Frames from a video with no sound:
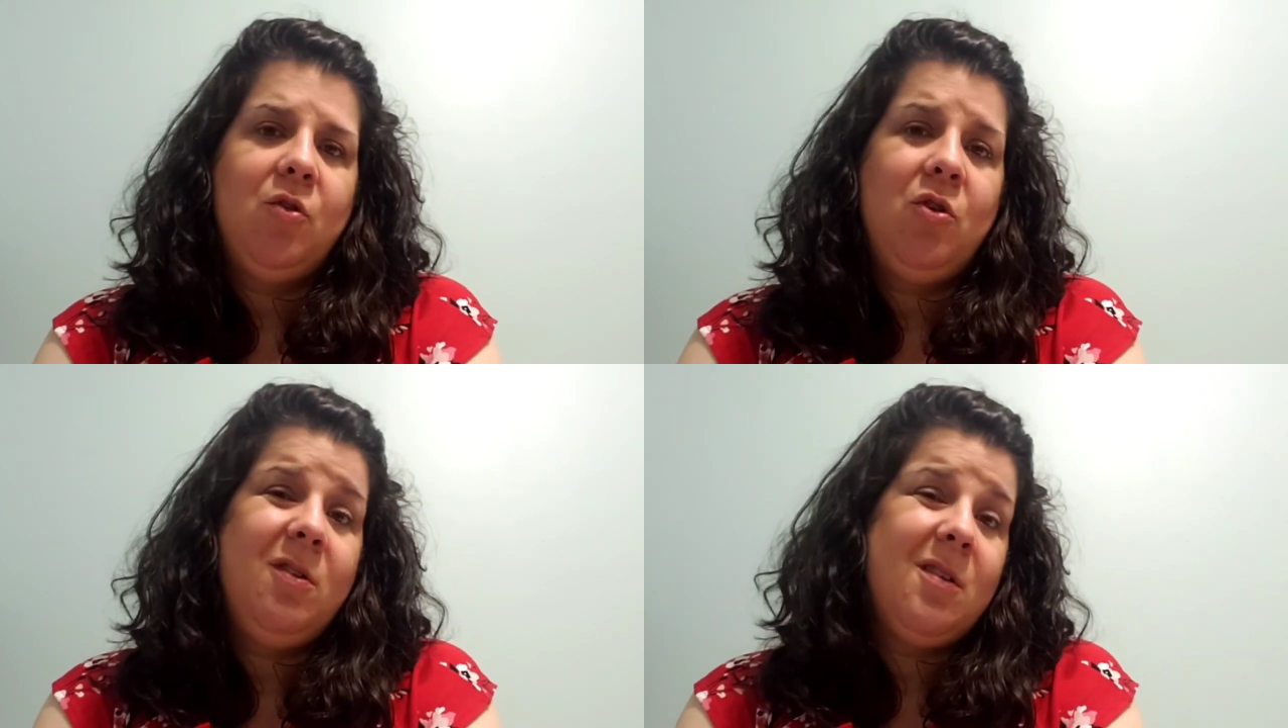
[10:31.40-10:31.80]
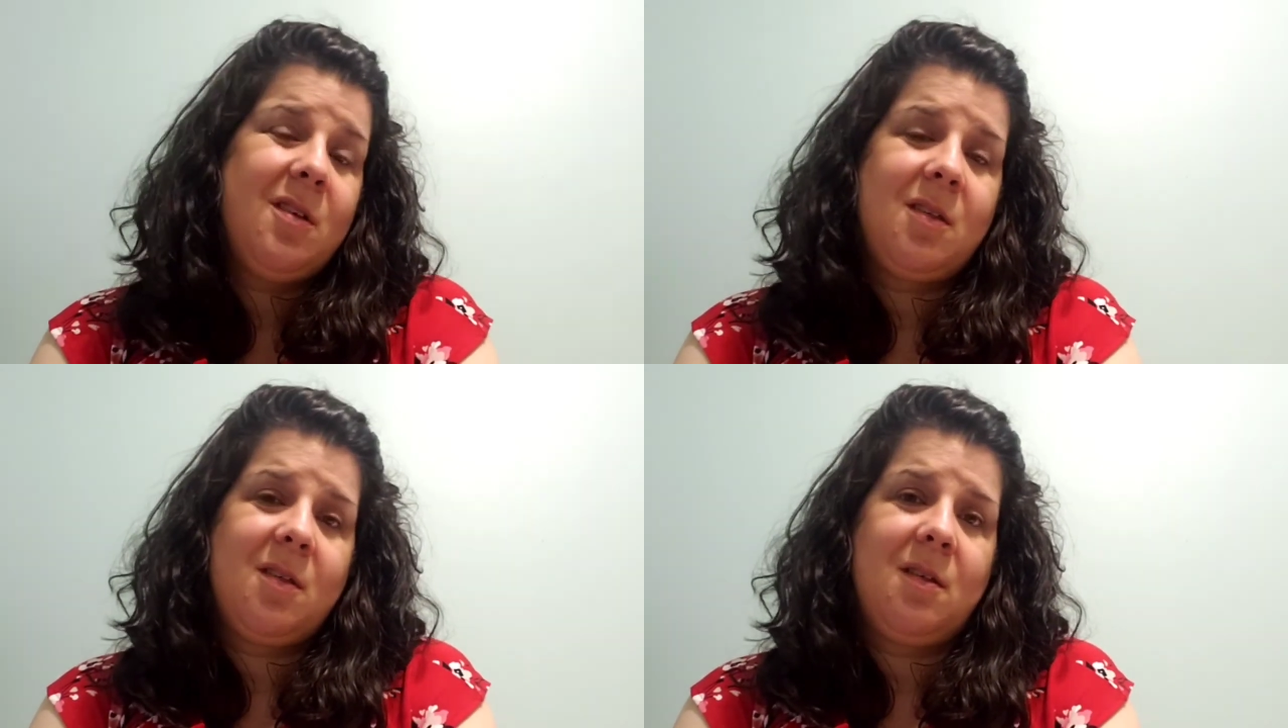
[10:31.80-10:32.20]

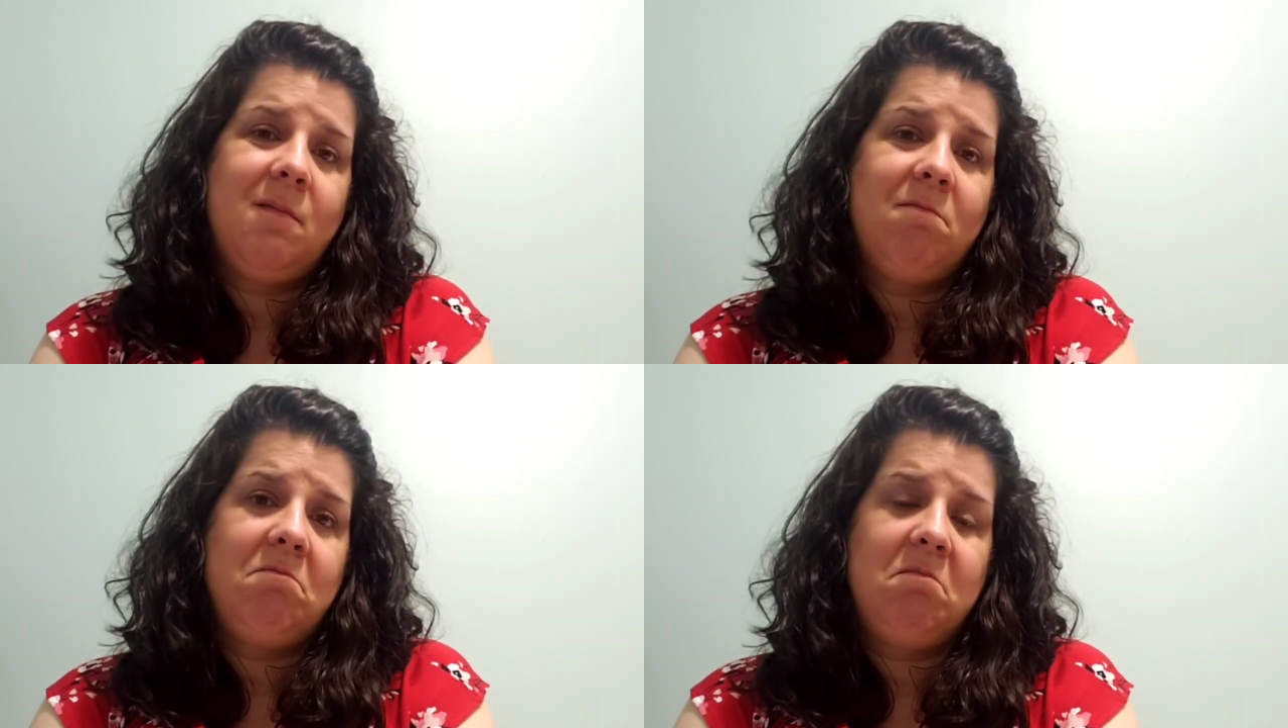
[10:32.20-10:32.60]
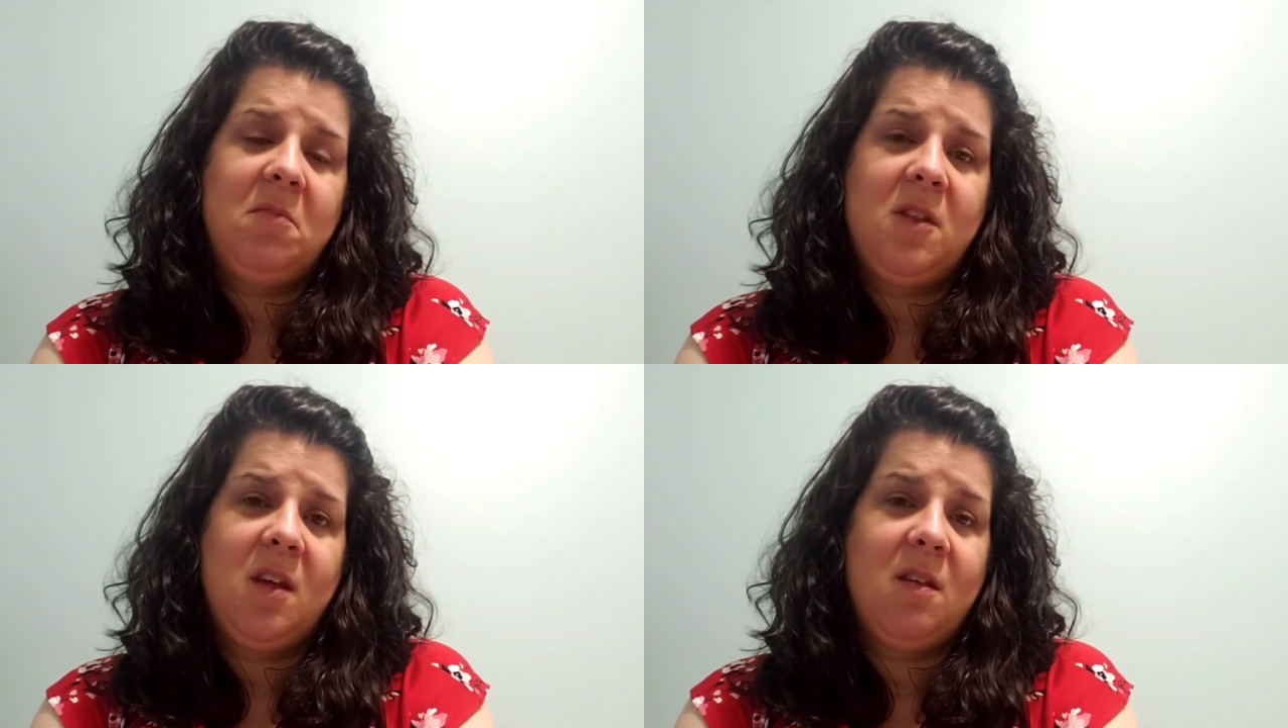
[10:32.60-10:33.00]
Jesus
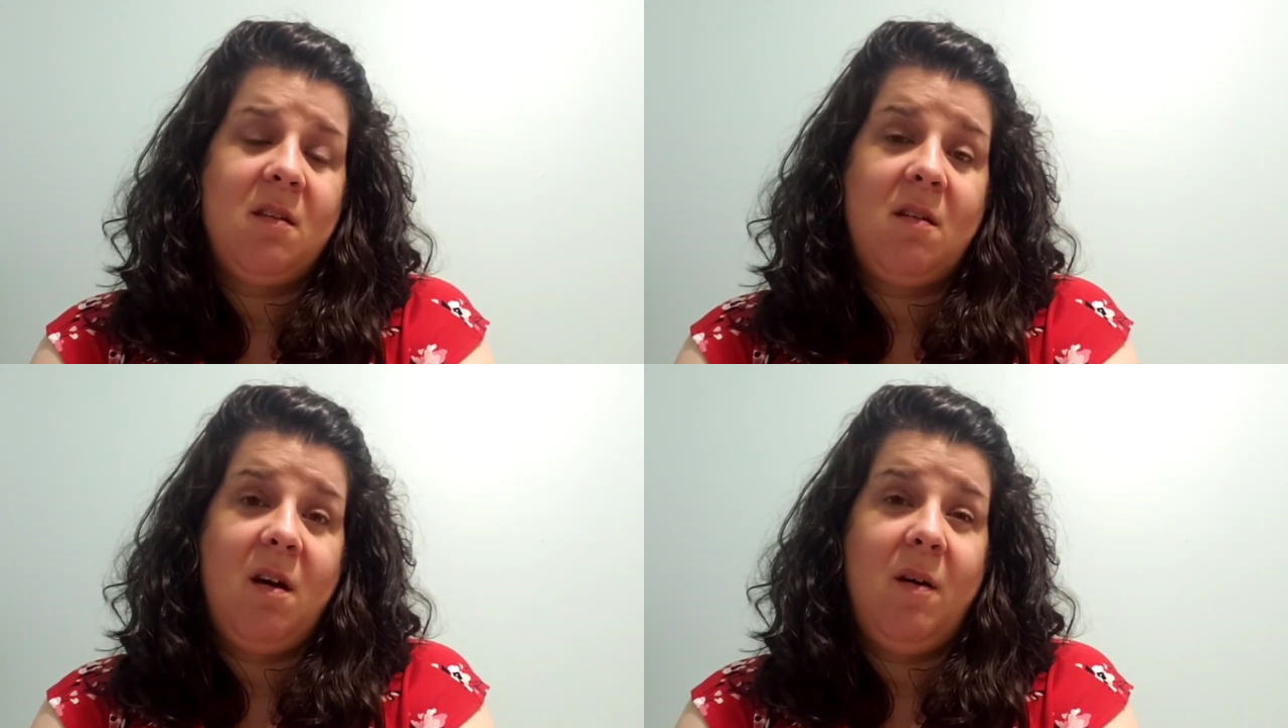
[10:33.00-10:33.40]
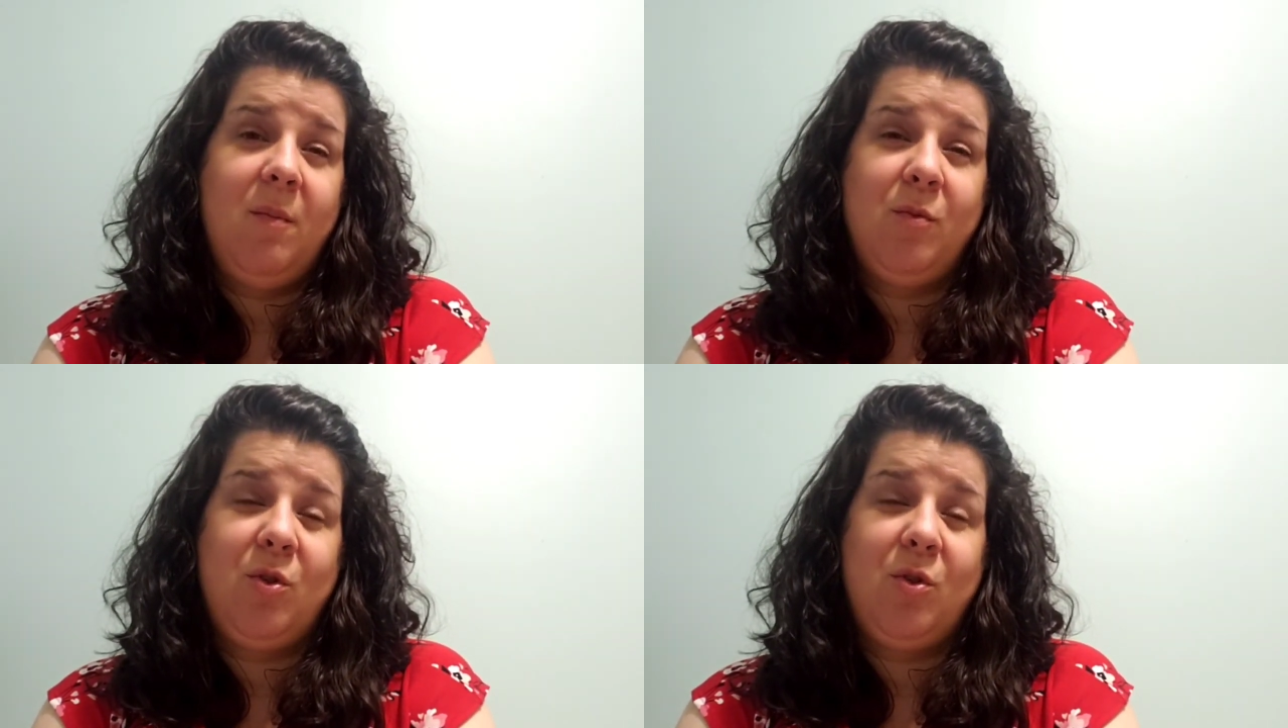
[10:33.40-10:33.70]
doesn't come